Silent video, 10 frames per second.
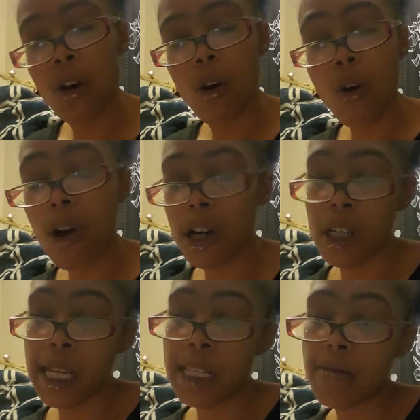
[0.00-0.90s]
Or
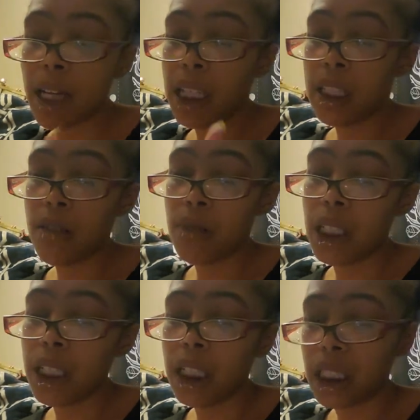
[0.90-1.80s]
somebody could be
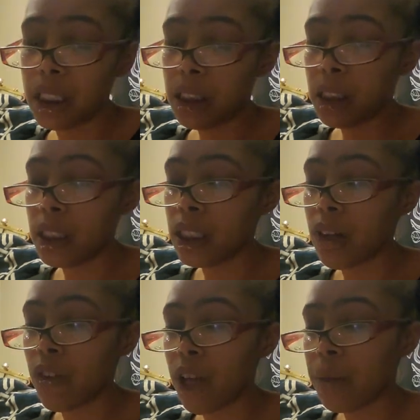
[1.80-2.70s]
healing
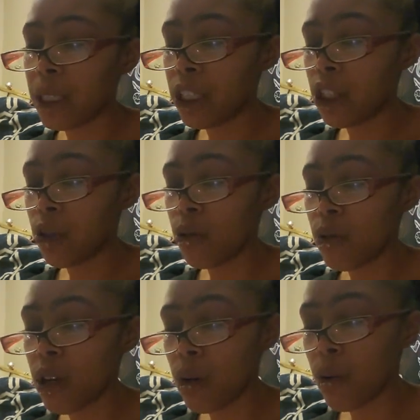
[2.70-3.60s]
a family issue
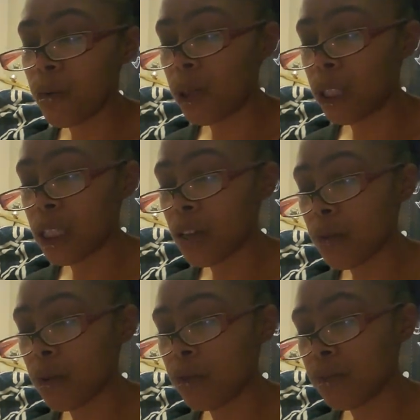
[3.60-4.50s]
with a
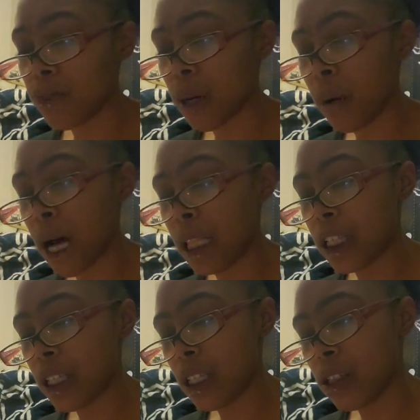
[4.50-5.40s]
simple
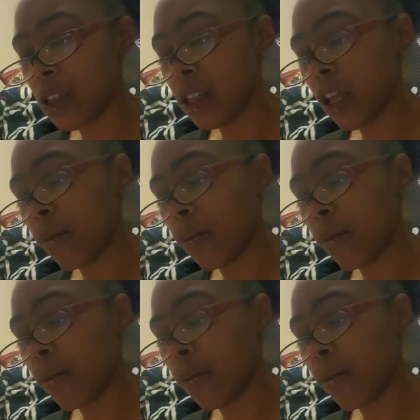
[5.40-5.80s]
apology that